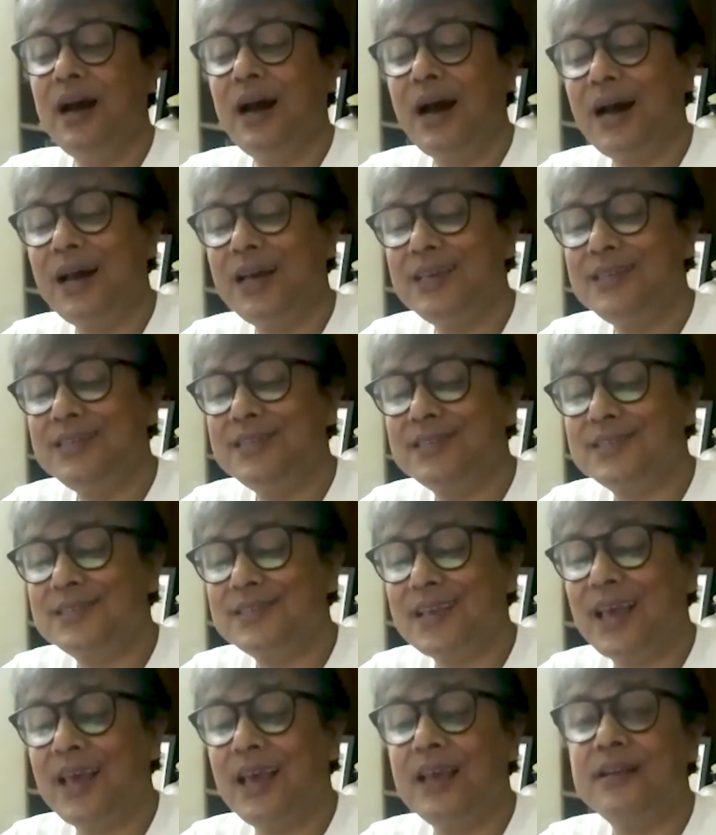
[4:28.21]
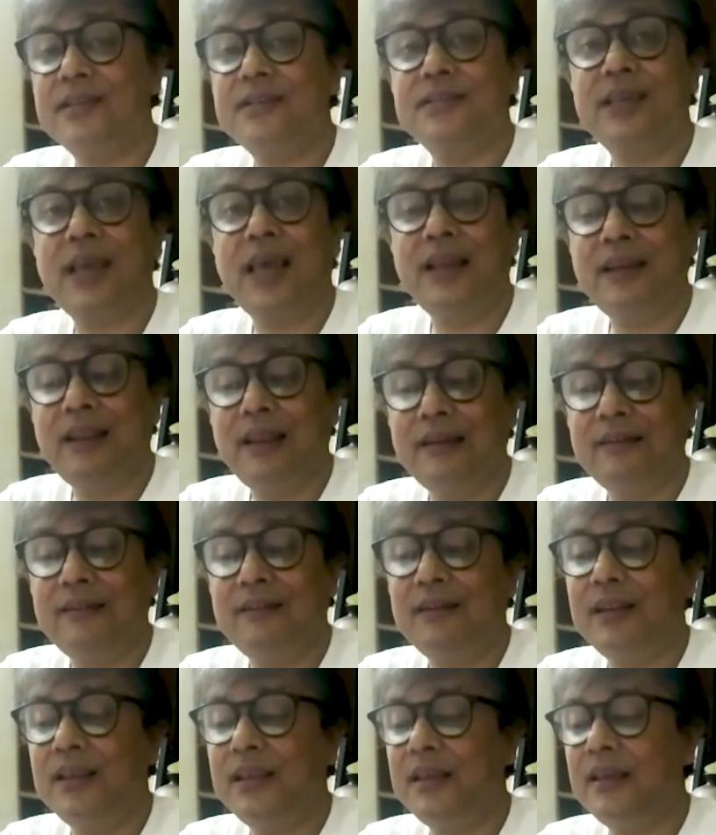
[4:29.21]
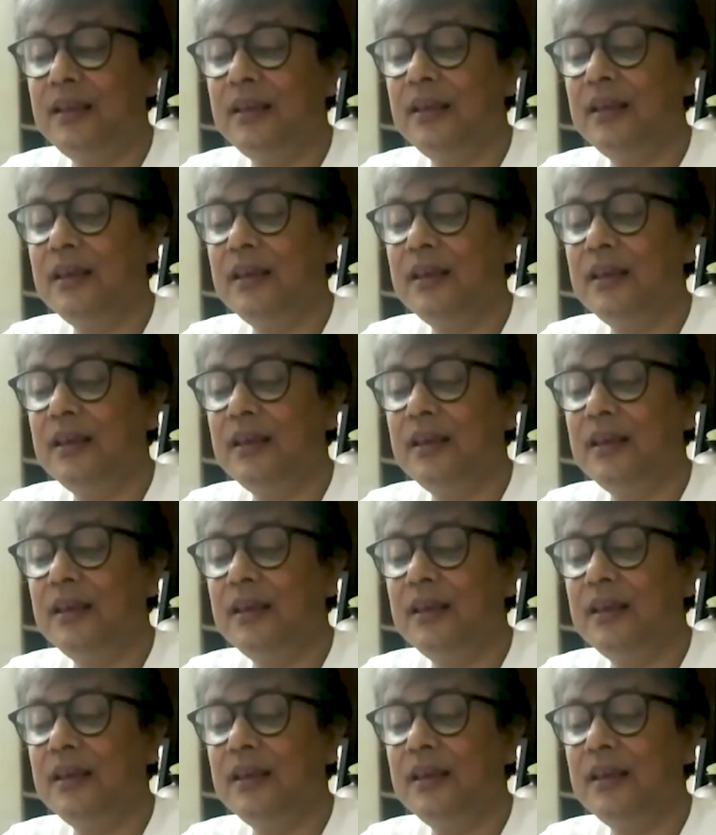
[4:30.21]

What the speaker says: I stand silently